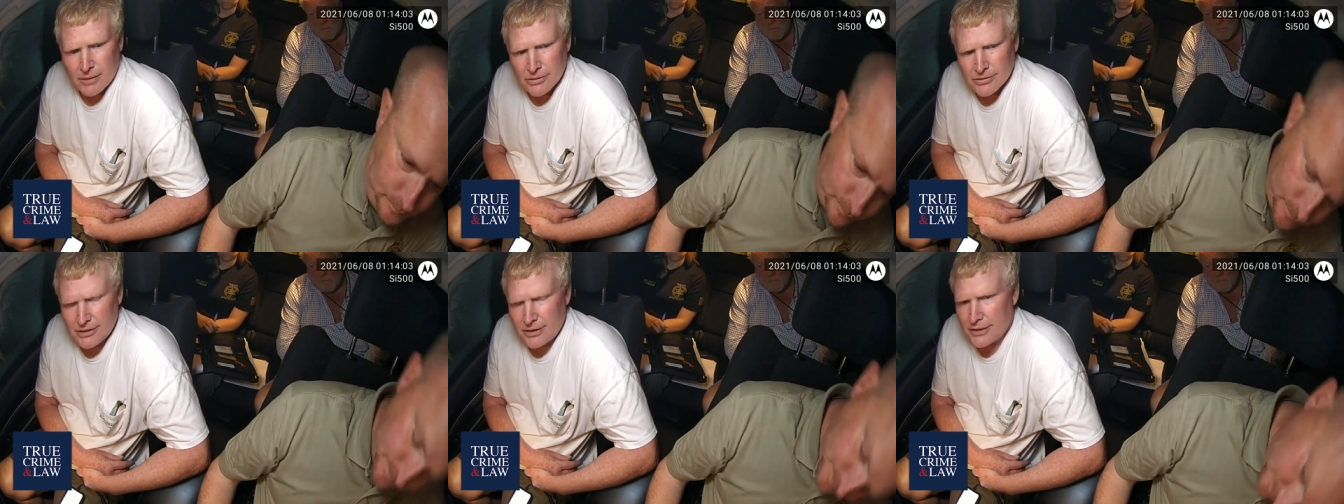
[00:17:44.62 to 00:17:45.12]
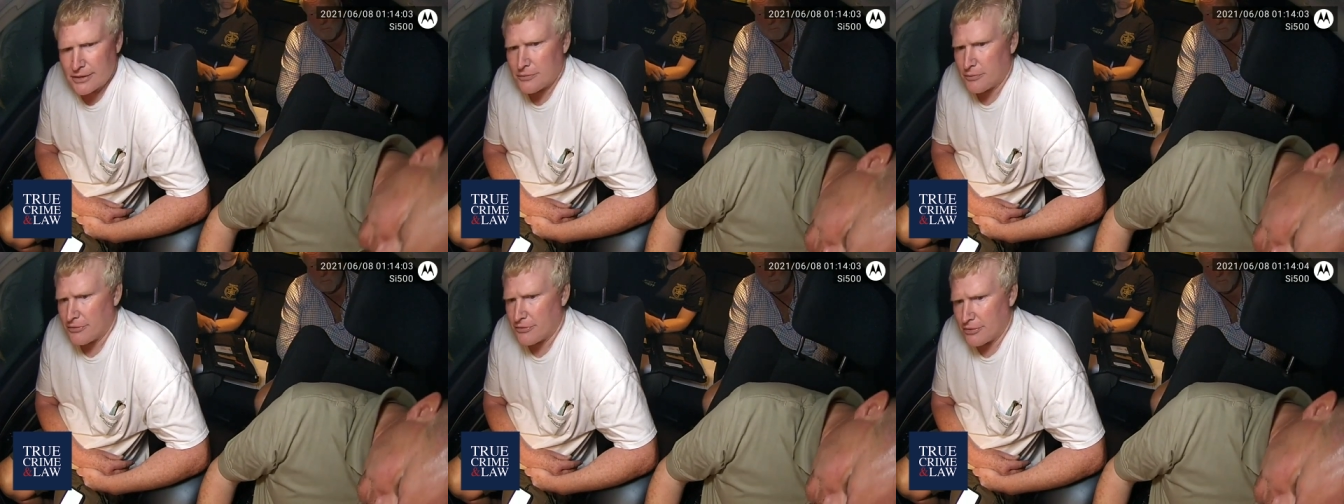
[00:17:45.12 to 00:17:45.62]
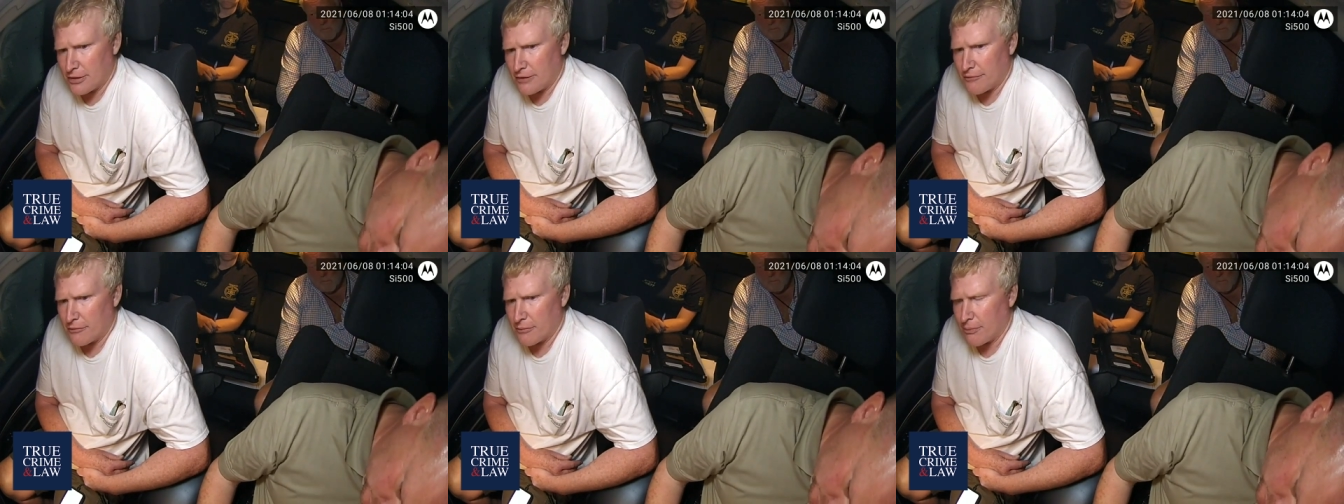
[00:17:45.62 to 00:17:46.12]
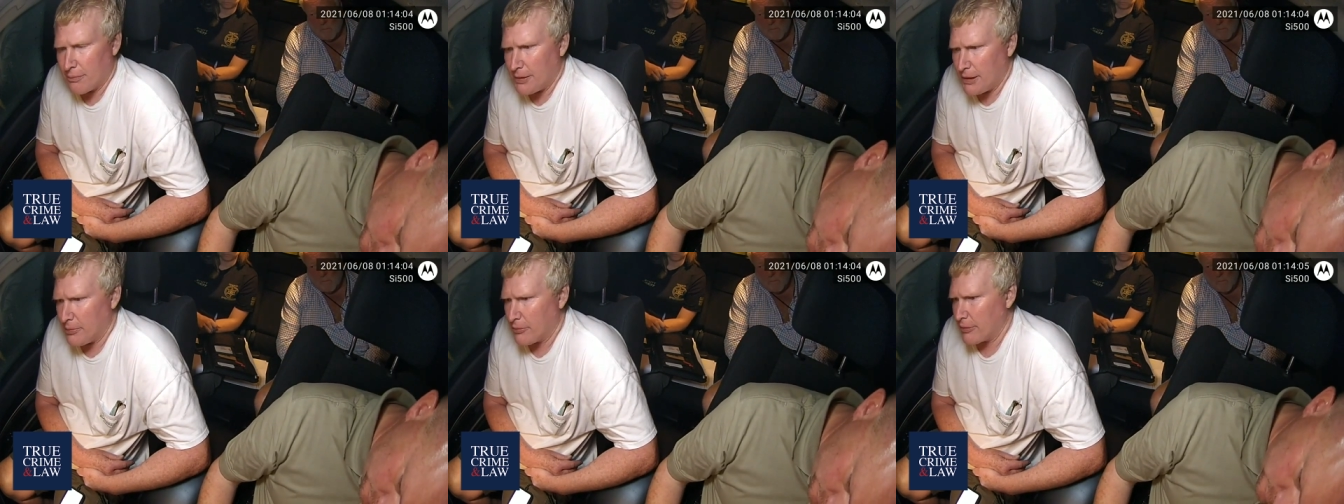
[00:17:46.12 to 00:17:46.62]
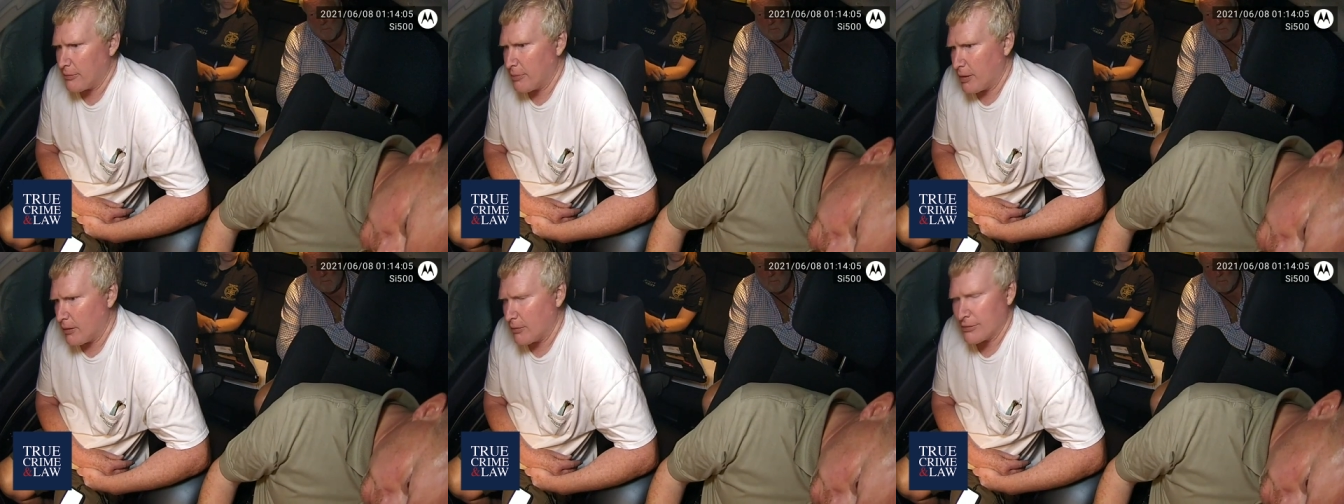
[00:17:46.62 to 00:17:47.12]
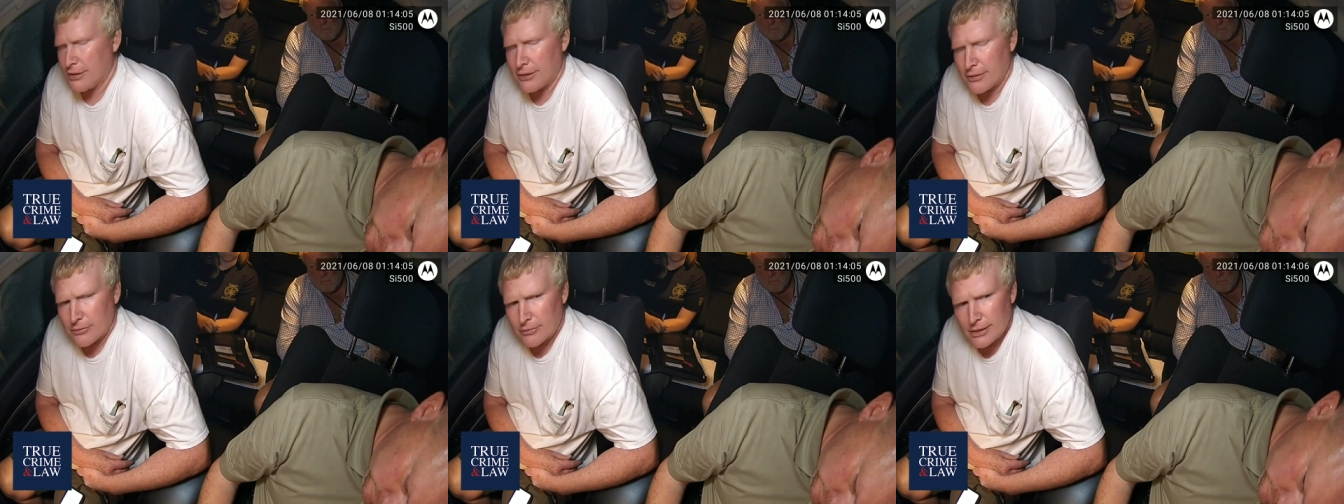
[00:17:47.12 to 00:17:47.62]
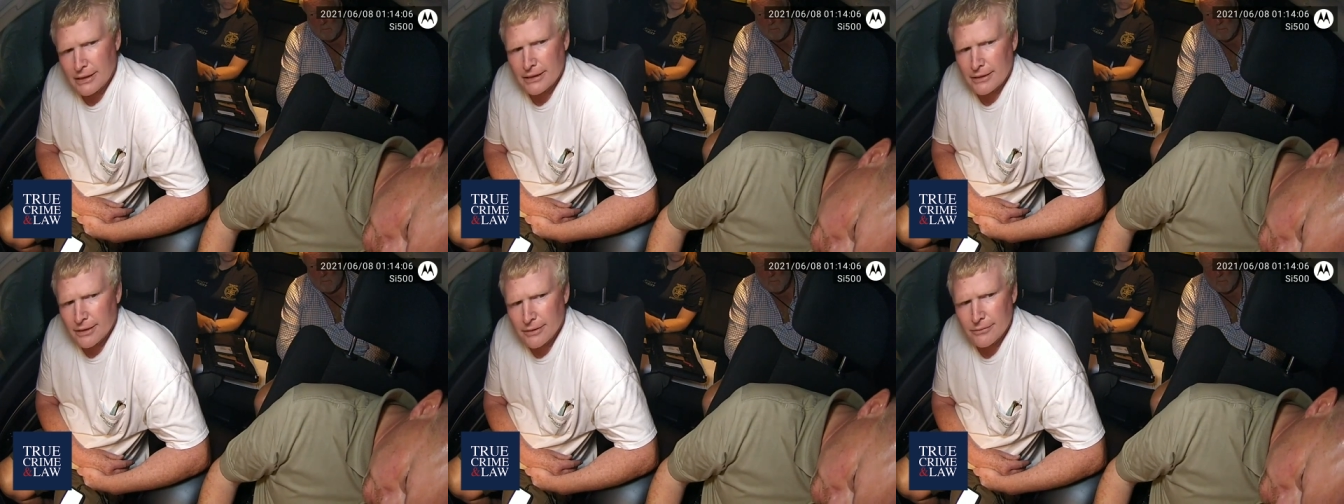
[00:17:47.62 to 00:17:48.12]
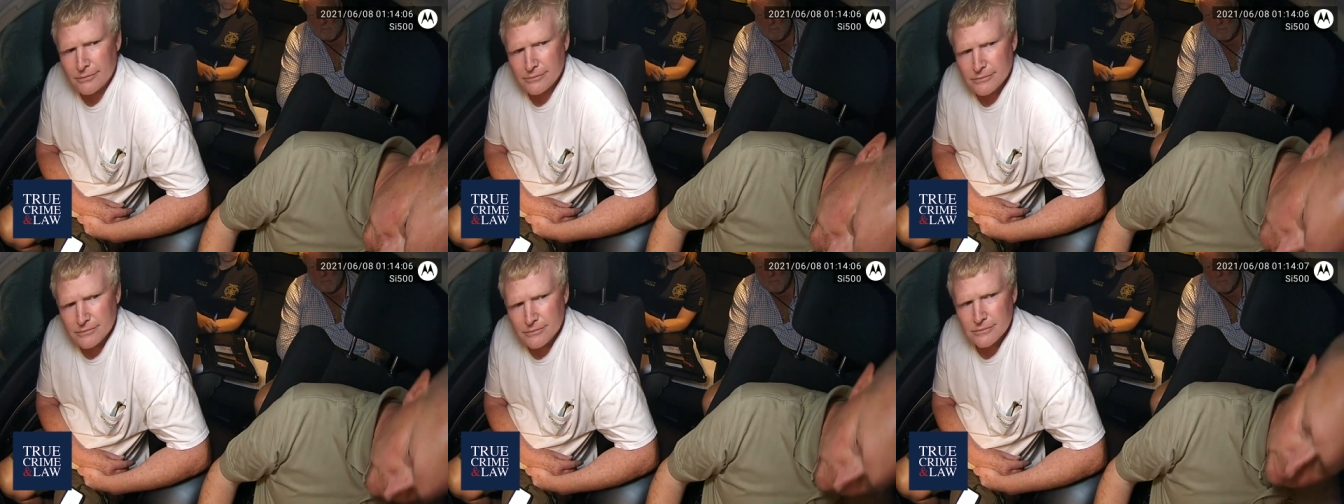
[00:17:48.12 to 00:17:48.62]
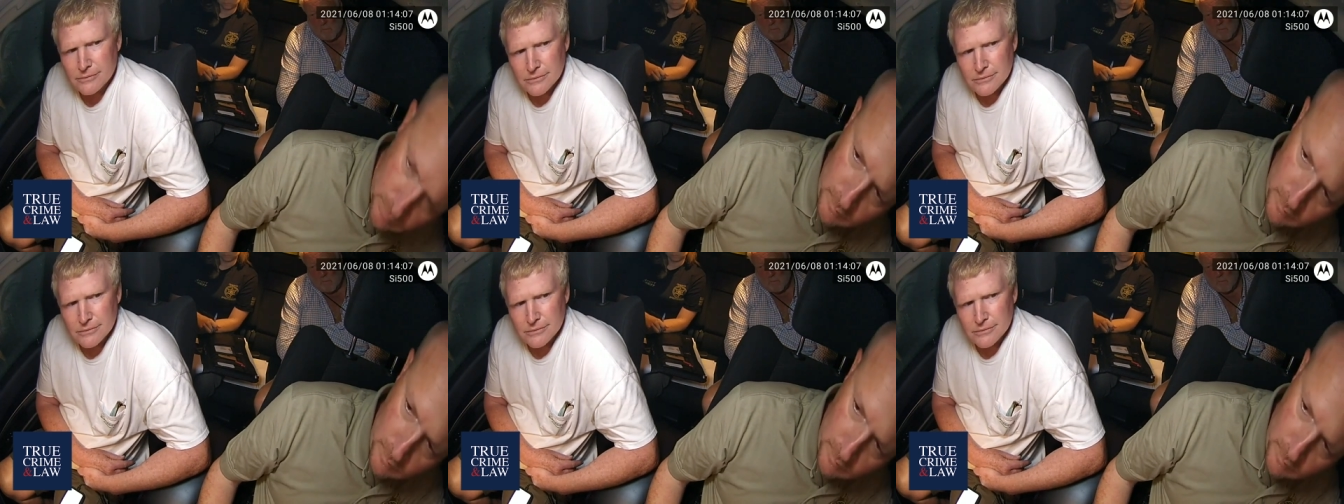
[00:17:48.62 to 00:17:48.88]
Most of this was stuff from people that Paul didn't really know. Okay.